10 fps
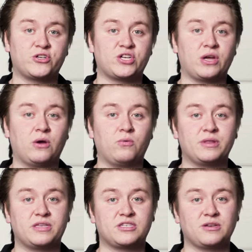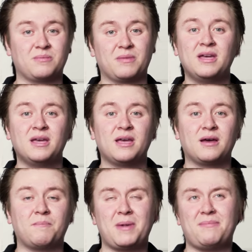shell with some
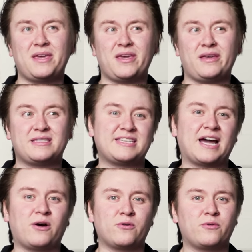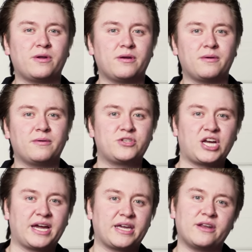maybe down
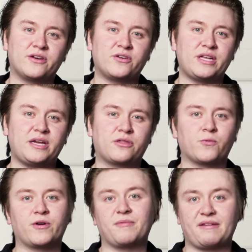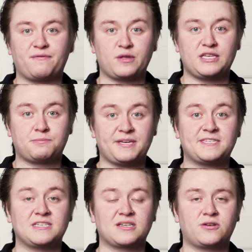jacket underneath or one of my fleece pieces